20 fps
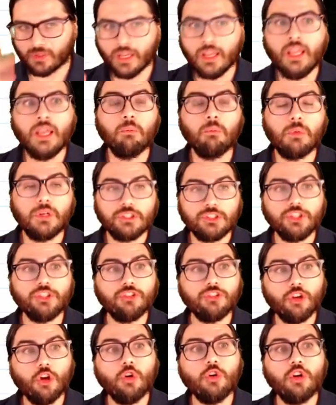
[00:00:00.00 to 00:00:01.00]
But just
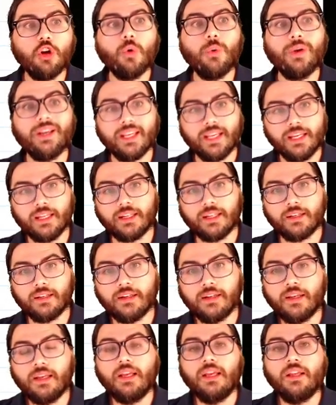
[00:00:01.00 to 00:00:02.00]
know going in
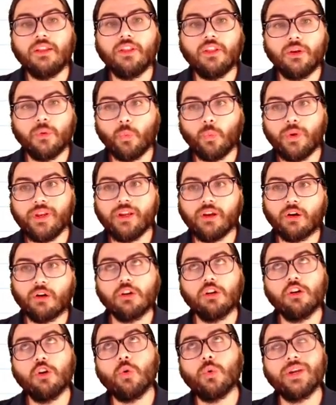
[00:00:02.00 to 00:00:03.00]
that we are
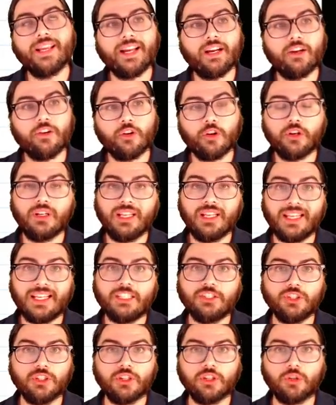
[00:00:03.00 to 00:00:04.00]
going out on a ledge a
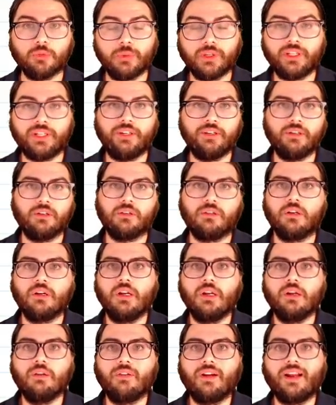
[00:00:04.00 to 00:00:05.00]
little bit here,
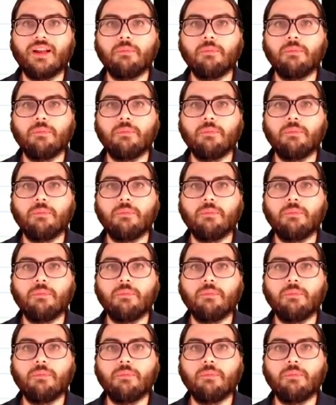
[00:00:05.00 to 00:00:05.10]
right?